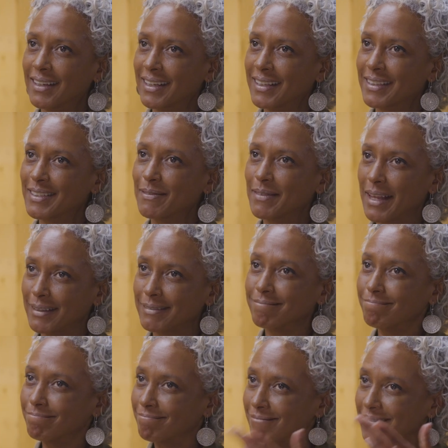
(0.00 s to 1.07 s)
I get that
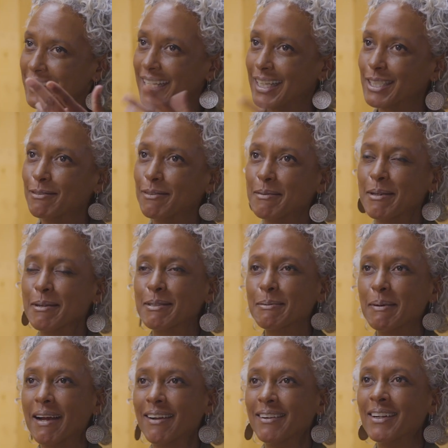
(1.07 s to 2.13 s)
sense from you as
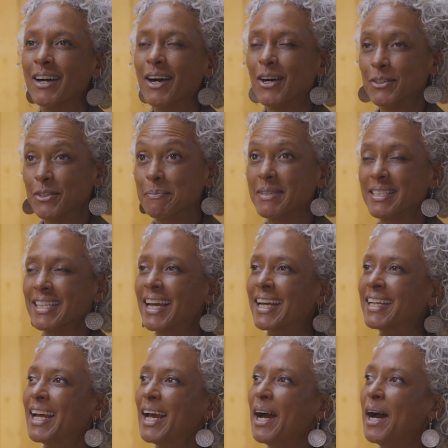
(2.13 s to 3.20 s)
well, 100%.